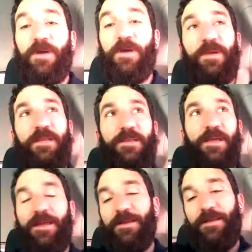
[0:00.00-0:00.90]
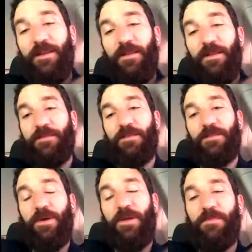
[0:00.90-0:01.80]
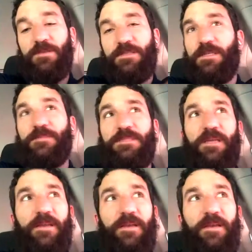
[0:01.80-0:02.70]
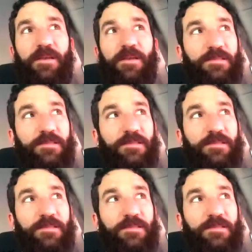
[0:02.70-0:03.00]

we did it, and I think the way most teams did it is,